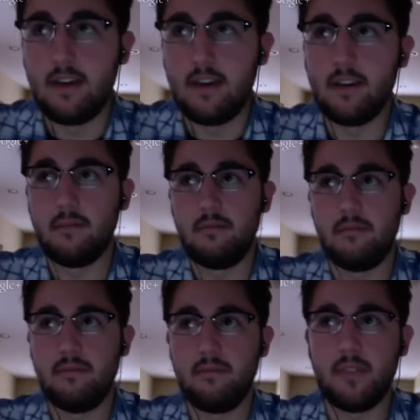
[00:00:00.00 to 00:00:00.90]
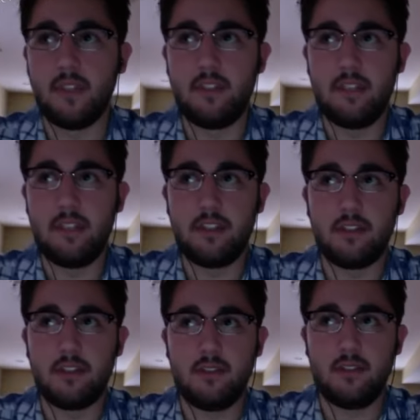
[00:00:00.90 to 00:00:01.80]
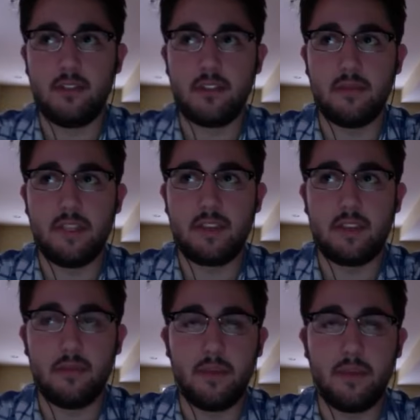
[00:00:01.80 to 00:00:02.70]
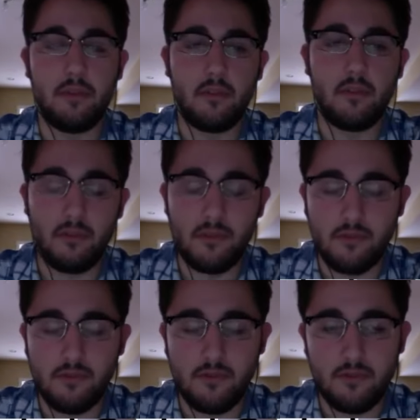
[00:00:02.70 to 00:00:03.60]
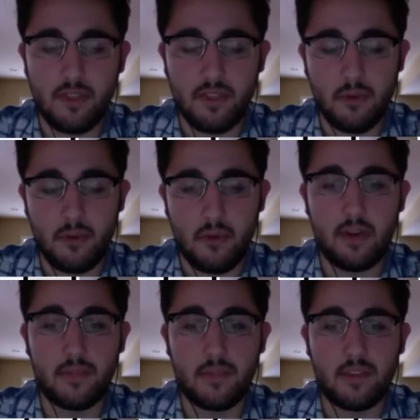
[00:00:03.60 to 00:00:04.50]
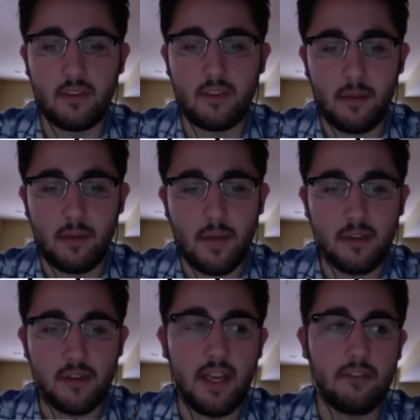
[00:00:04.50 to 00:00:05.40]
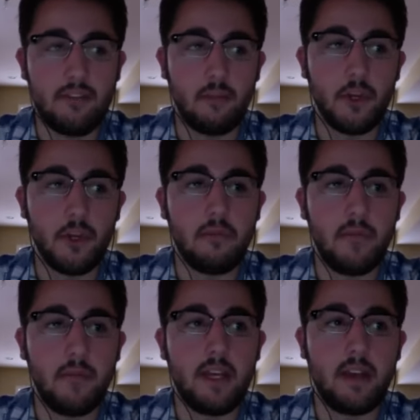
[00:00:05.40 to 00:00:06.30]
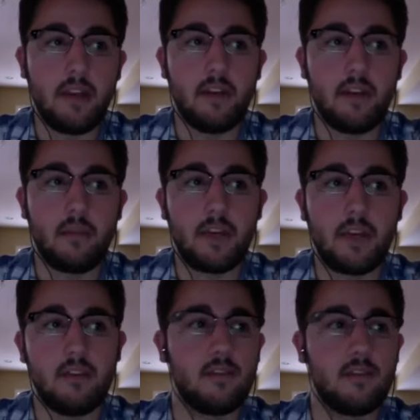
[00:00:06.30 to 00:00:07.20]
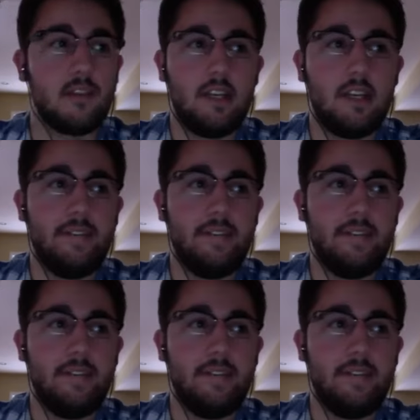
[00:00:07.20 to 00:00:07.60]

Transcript: Um, but it's just it's just amazing how many people go through these programs and then they come out and they haven't really made anything because